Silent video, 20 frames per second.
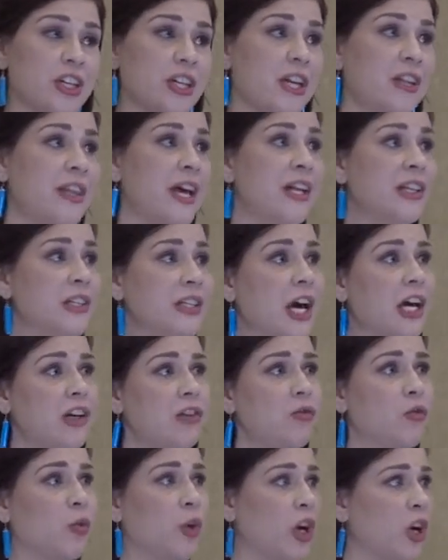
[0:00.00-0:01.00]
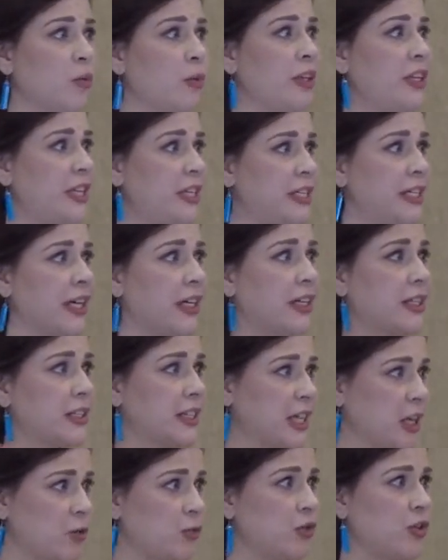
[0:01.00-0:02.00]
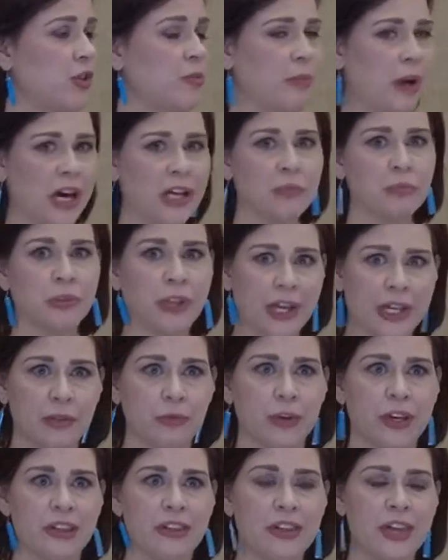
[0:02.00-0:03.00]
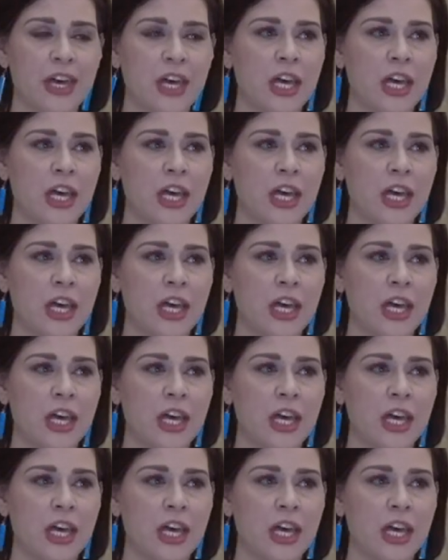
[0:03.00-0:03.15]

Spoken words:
And that's kind of where we need to get down to the bottom line with.